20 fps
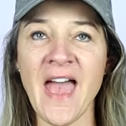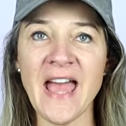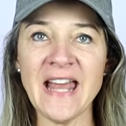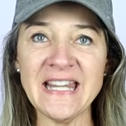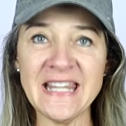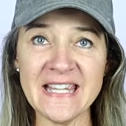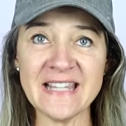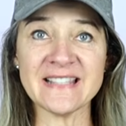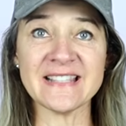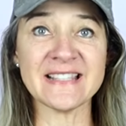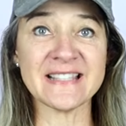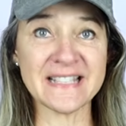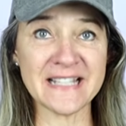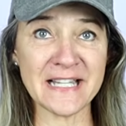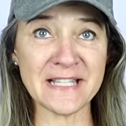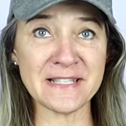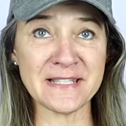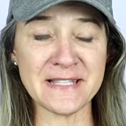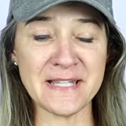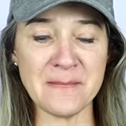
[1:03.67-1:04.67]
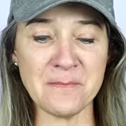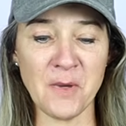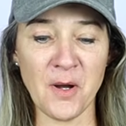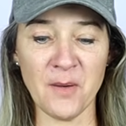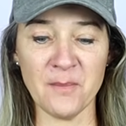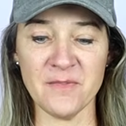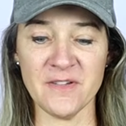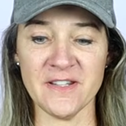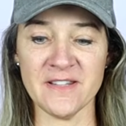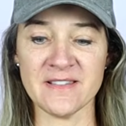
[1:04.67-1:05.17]
And yes, this does seem
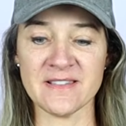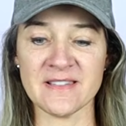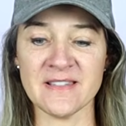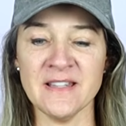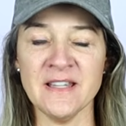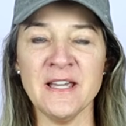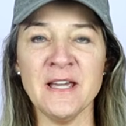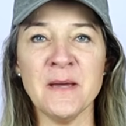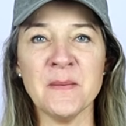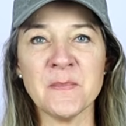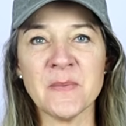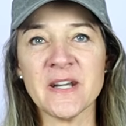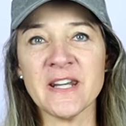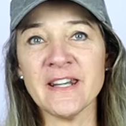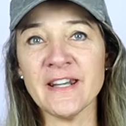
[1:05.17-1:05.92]
obvious, but